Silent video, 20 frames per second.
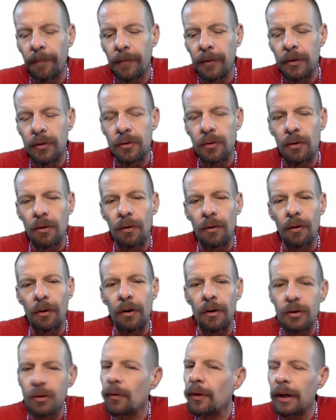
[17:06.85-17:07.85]
So
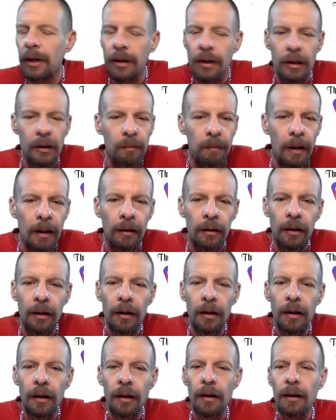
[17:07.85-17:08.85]
there it is, man.
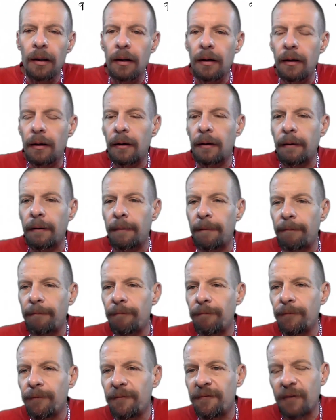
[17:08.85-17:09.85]

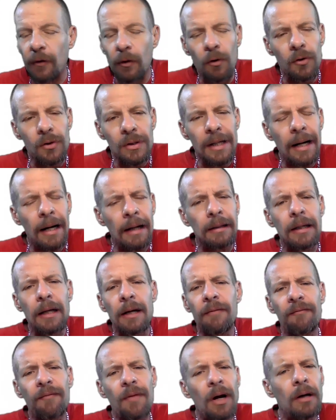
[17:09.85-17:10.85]
For those that
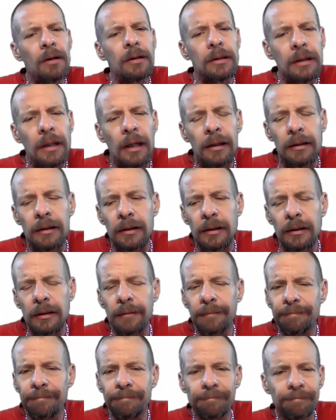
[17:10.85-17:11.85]
identify as such,
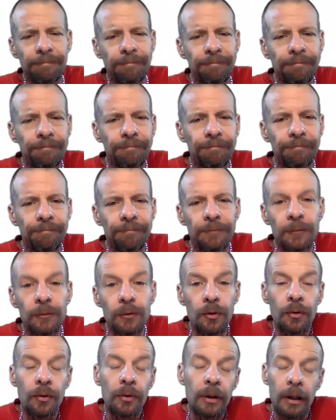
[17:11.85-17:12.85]

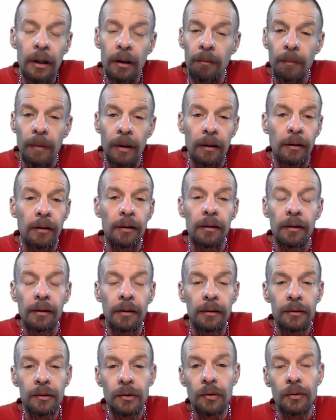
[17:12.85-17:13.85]
do your thing, man.
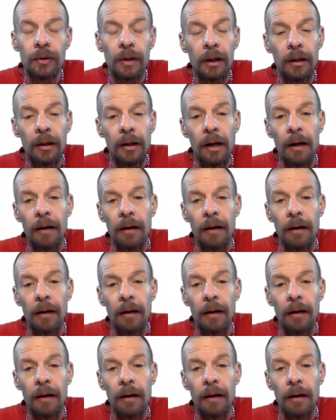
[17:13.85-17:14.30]
Do your thing.